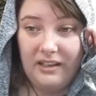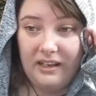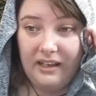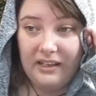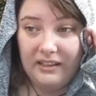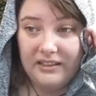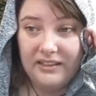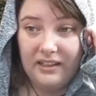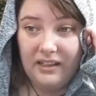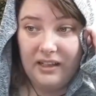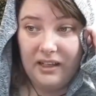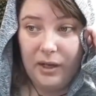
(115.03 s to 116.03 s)
is
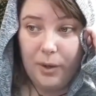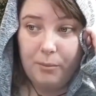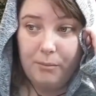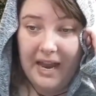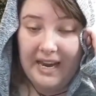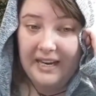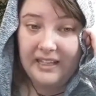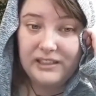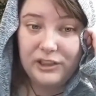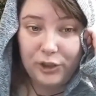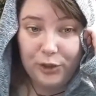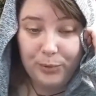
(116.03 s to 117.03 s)
made
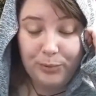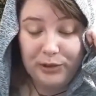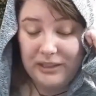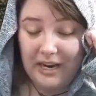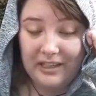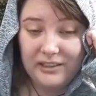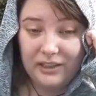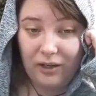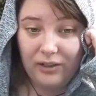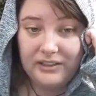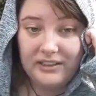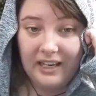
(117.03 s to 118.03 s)
to protect us